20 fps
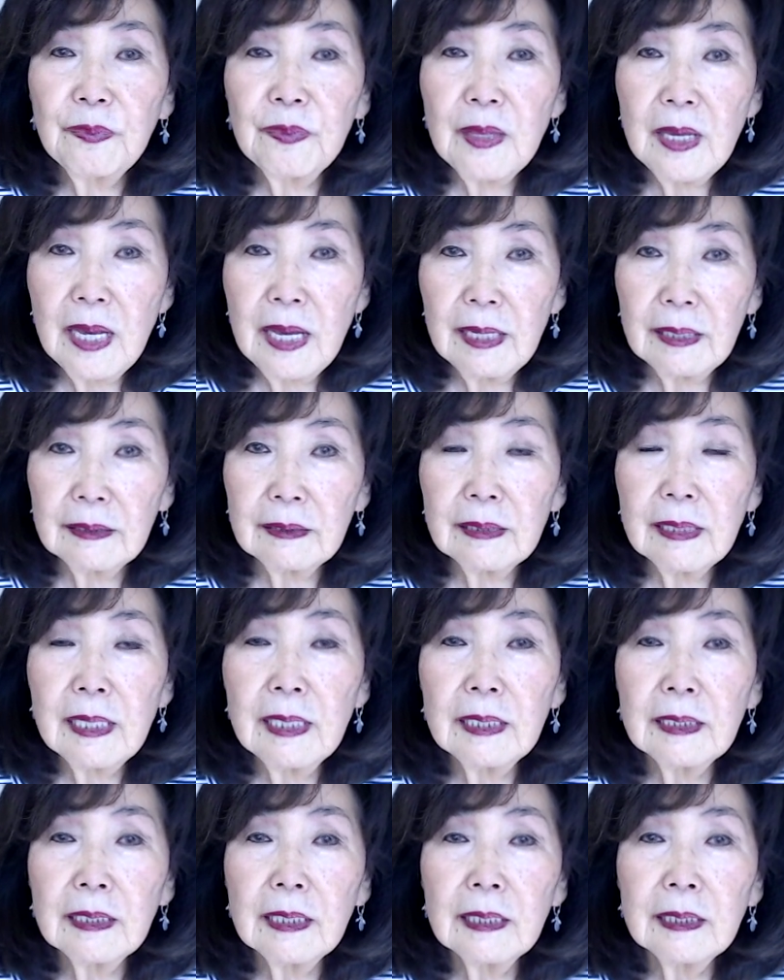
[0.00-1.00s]
then
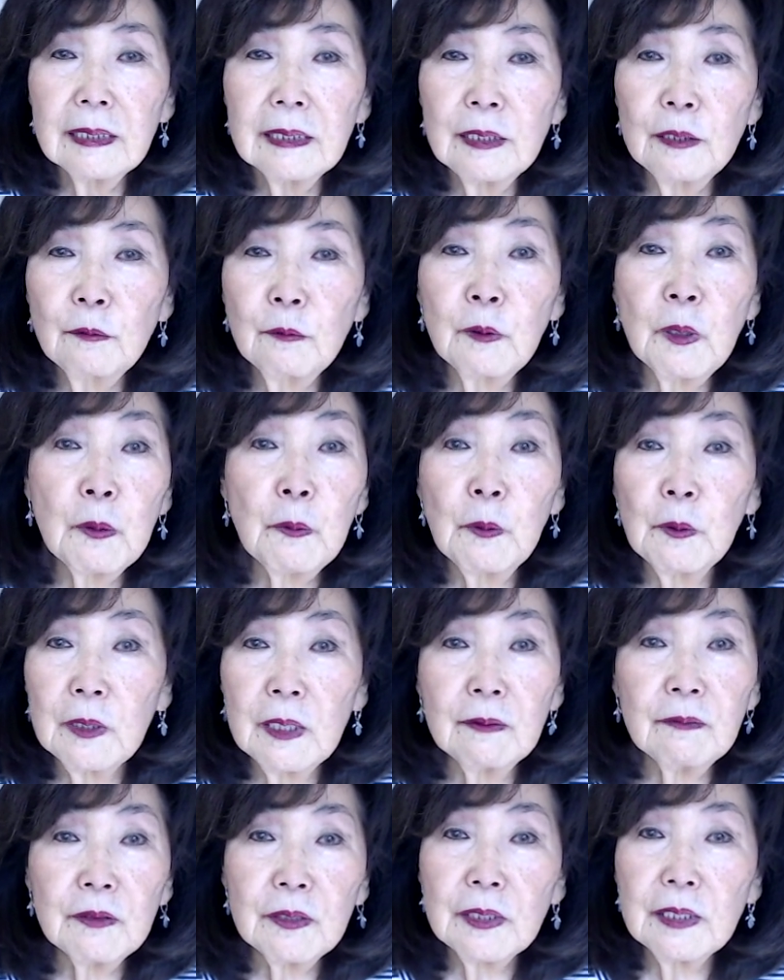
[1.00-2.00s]
we will
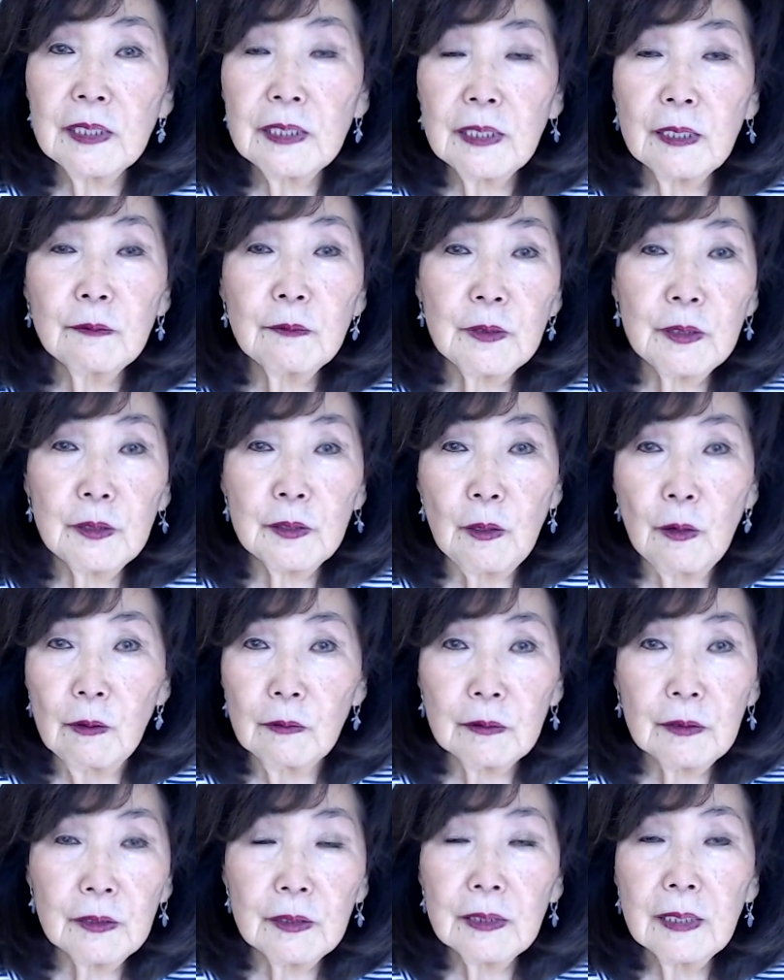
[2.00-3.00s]
never see the
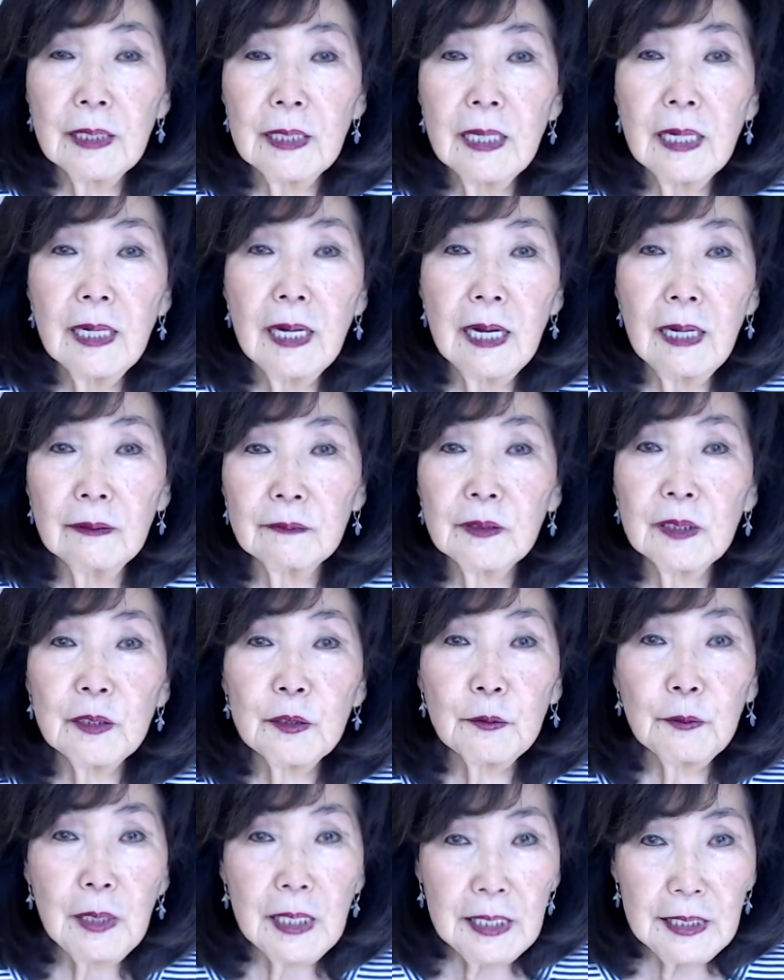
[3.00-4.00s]
results of the
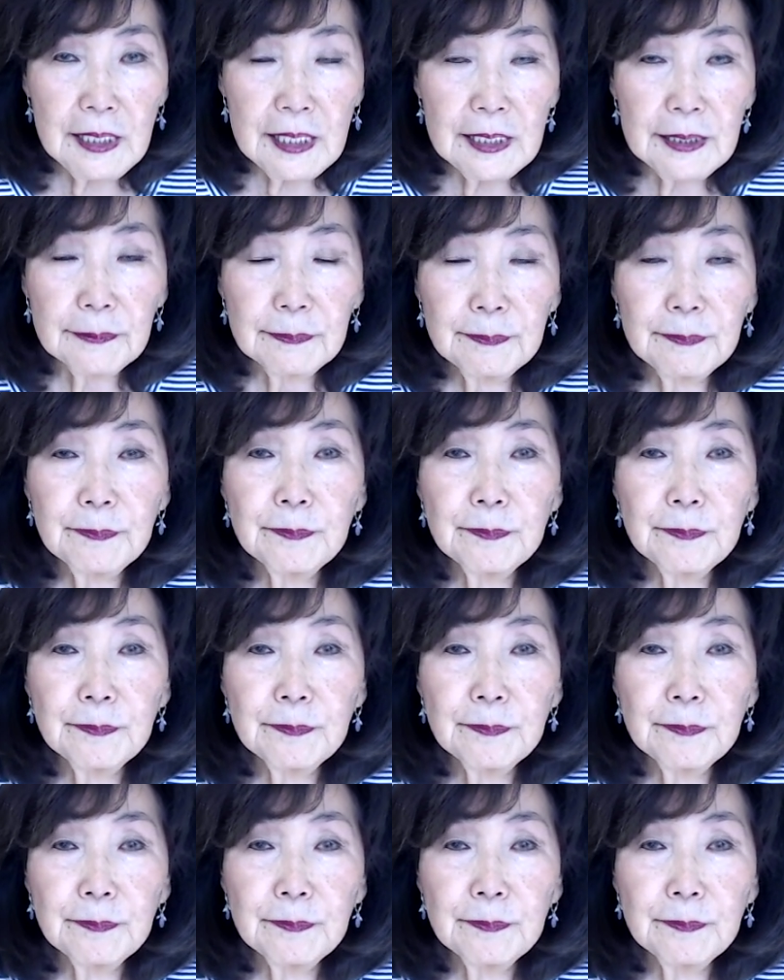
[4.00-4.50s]
training.